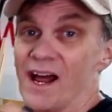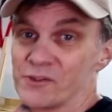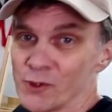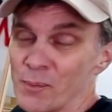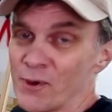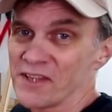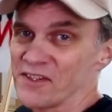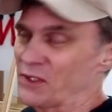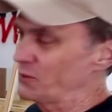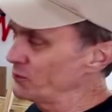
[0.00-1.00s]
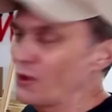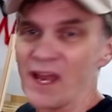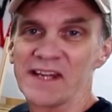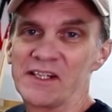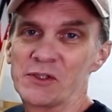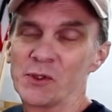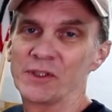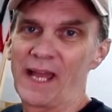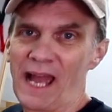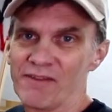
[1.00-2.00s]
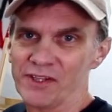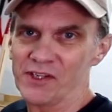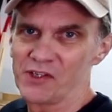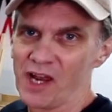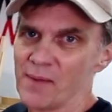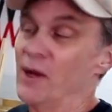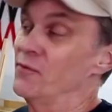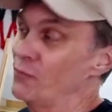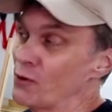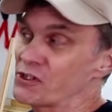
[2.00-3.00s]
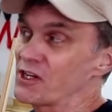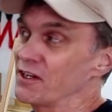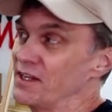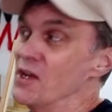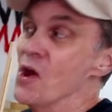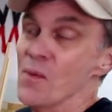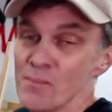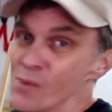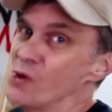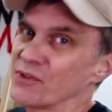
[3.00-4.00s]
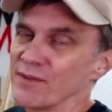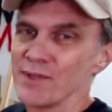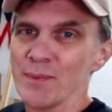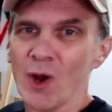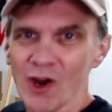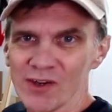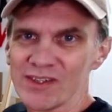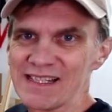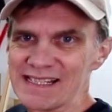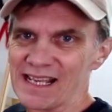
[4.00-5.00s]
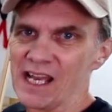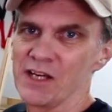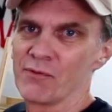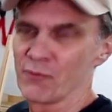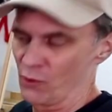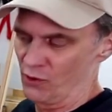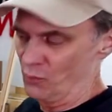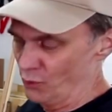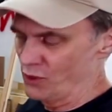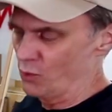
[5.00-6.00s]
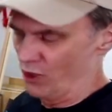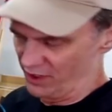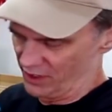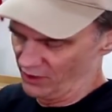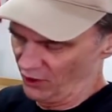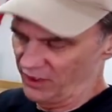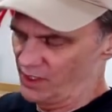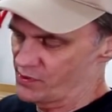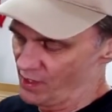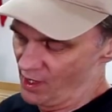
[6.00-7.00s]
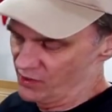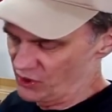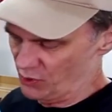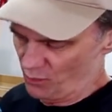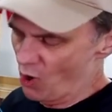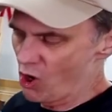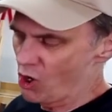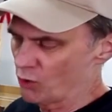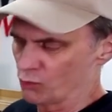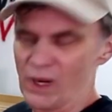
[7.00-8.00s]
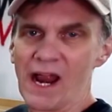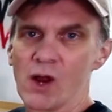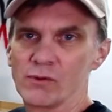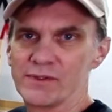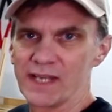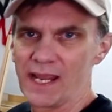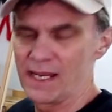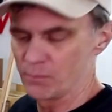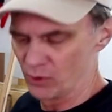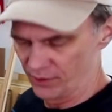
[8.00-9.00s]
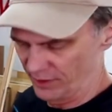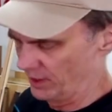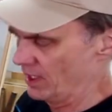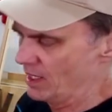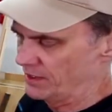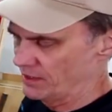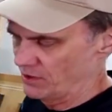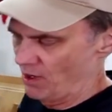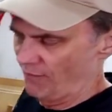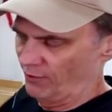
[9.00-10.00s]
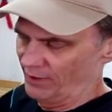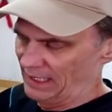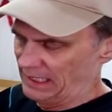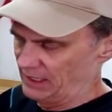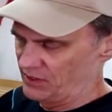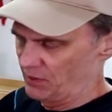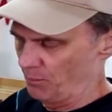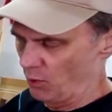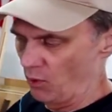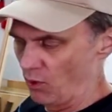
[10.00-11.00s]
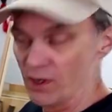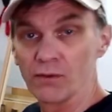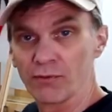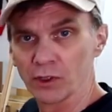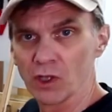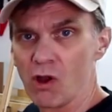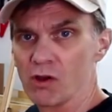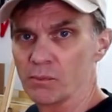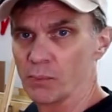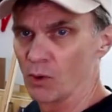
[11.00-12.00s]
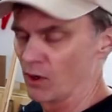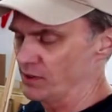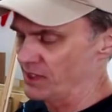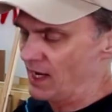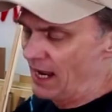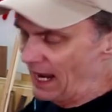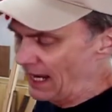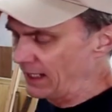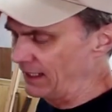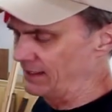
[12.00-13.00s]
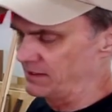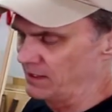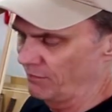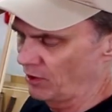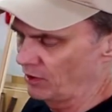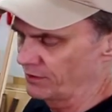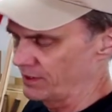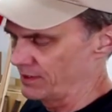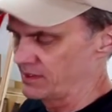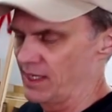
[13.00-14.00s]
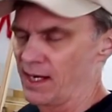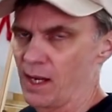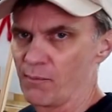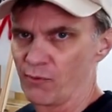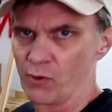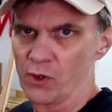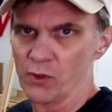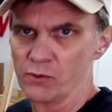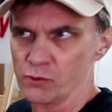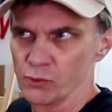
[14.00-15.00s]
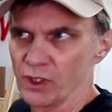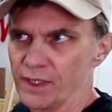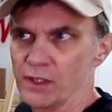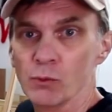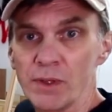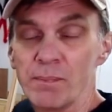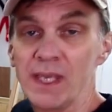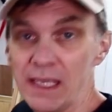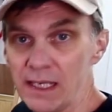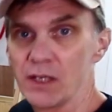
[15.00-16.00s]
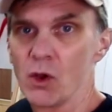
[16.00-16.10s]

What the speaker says: A drill press is a real handy tool to have in the shop. Unfortunately, most of them aren't designed for woodworking. You get this small round table that doesn't offer any support for long boards, and it's difficult to set up for drilling repeated